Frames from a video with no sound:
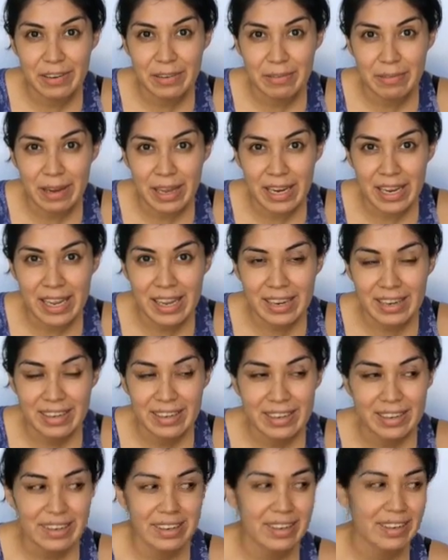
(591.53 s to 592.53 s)
Ready?
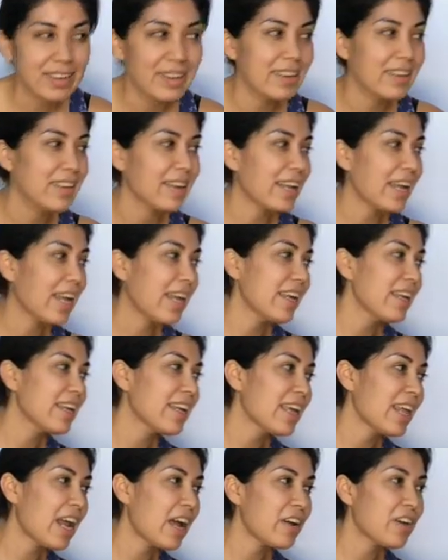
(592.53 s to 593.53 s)
Okay,
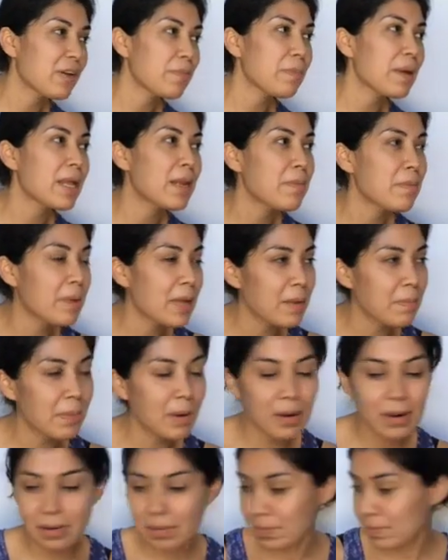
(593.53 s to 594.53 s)
get out your pen and paper.